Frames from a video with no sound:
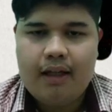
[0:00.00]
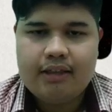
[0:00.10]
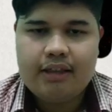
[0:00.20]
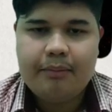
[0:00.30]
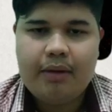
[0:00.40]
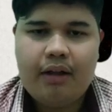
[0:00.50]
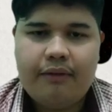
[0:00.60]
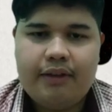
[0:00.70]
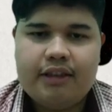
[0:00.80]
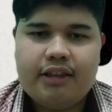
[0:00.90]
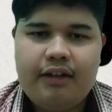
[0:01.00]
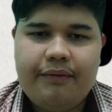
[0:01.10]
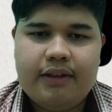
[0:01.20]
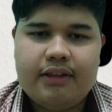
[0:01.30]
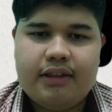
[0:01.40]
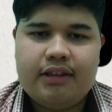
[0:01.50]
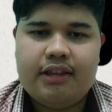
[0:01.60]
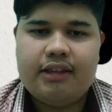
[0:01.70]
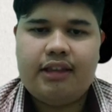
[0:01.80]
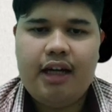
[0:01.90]
Example of the service is
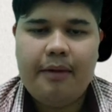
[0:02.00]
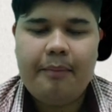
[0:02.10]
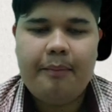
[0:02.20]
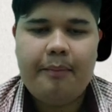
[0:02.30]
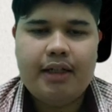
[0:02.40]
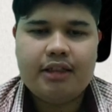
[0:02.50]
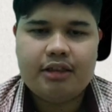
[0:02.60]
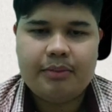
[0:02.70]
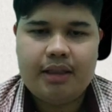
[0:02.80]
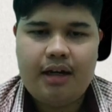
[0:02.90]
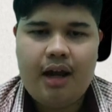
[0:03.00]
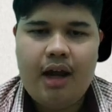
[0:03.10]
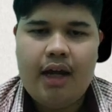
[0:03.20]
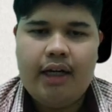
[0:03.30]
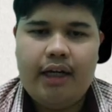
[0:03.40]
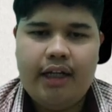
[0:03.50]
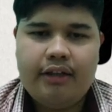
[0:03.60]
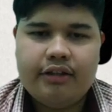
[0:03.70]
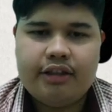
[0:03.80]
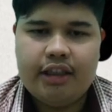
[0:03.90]
the debt management,
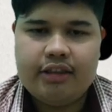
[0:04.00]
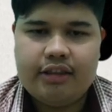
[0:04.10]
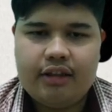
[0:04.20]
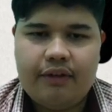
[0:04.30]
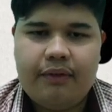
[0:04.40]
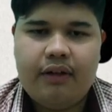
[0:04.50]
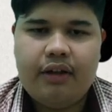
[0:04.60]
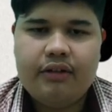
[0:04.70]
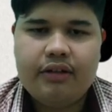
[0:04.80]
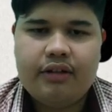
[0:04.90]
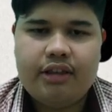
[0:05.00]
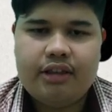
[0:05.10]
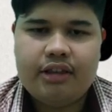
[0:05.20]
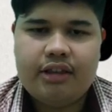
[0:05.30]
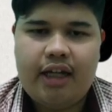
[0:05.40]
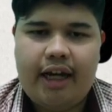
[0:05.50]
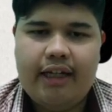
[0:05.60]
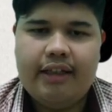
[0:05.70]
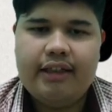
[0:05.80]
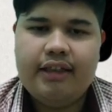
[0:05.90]
negotiation of loan condition,
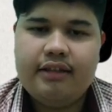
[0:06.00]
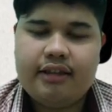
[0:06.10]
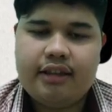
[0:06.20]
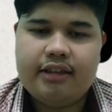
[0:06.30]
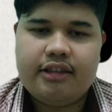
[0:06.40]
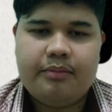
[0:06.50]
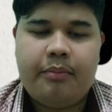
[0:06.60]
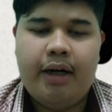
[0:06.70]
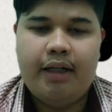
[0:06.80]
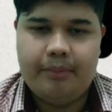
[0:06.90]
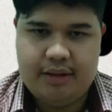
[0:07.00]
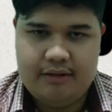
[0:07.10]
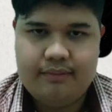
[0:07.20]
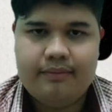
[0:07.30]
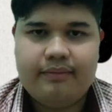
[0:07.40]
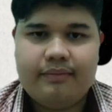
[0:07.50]
and interest payment.